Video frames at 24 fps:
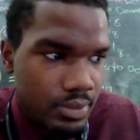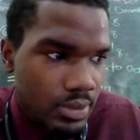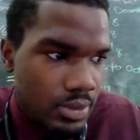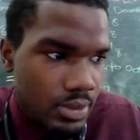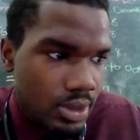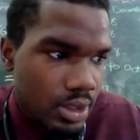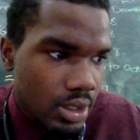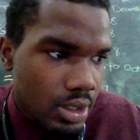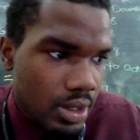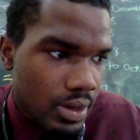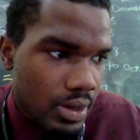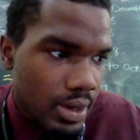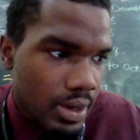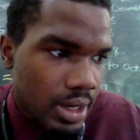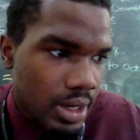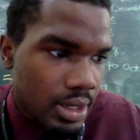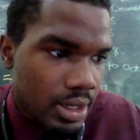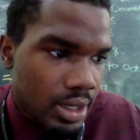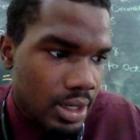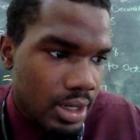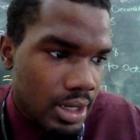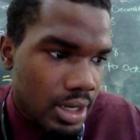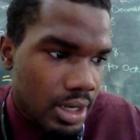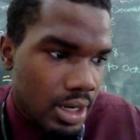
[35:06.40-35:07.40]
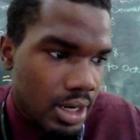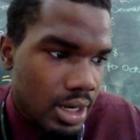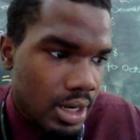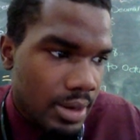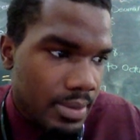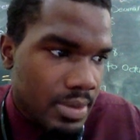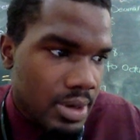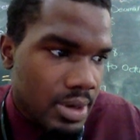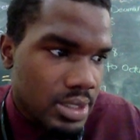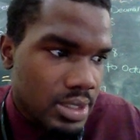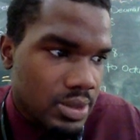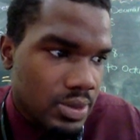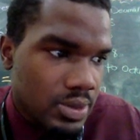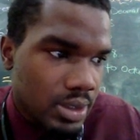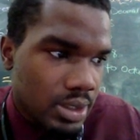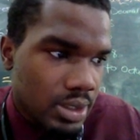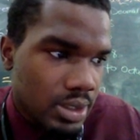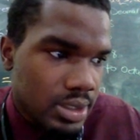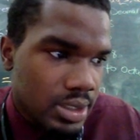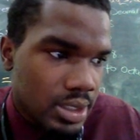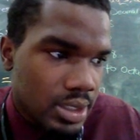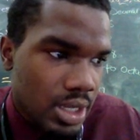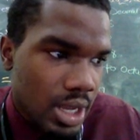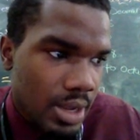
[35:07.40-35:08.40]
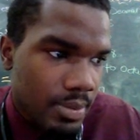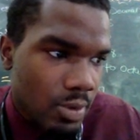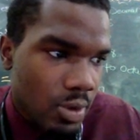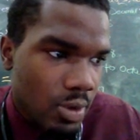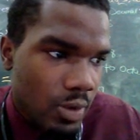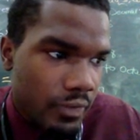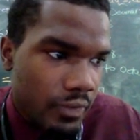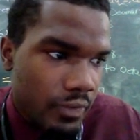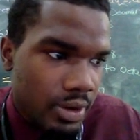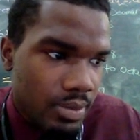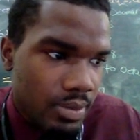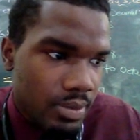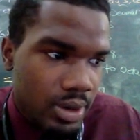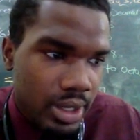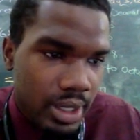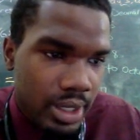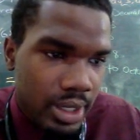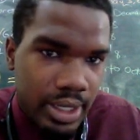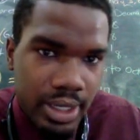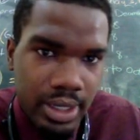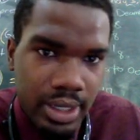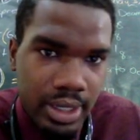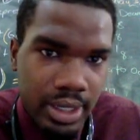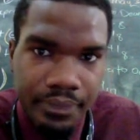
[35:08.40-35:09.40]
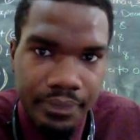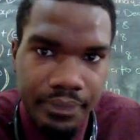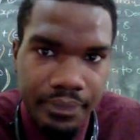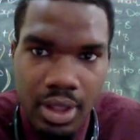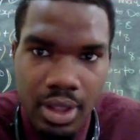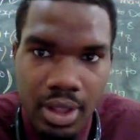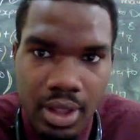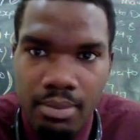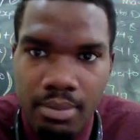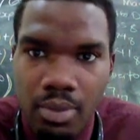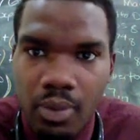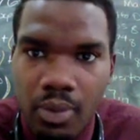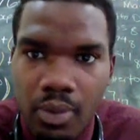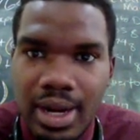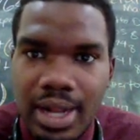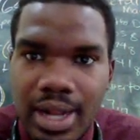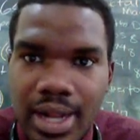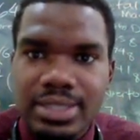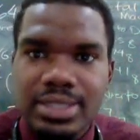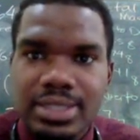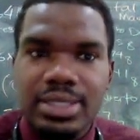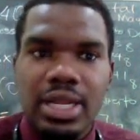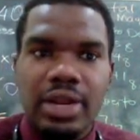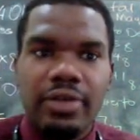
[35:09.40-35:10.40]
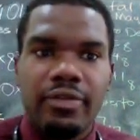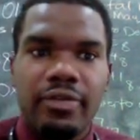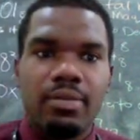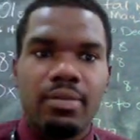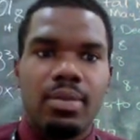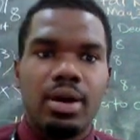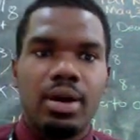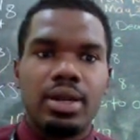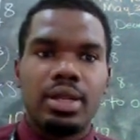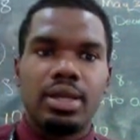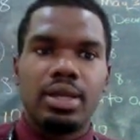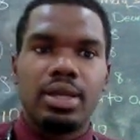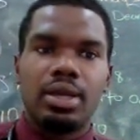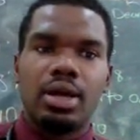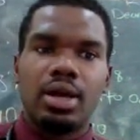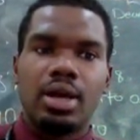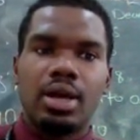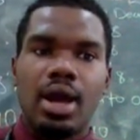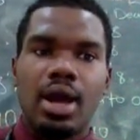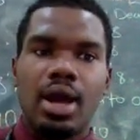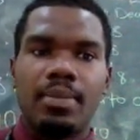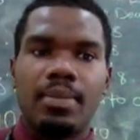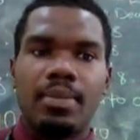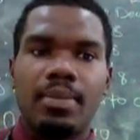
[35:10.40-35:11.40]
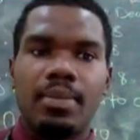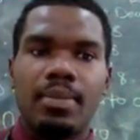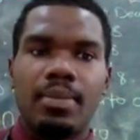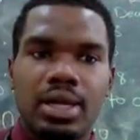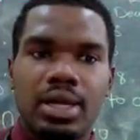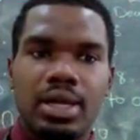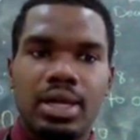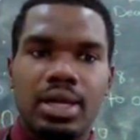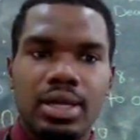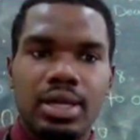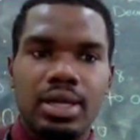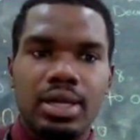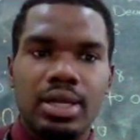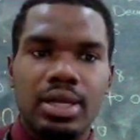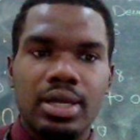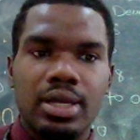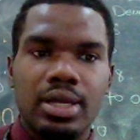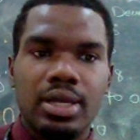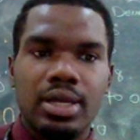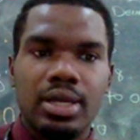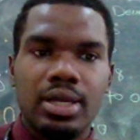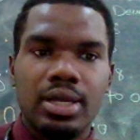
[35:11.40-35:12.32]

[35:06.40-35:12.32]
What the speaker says: Alright, let me just quickly go for the book again. But with that said, everybody, I'm going to send the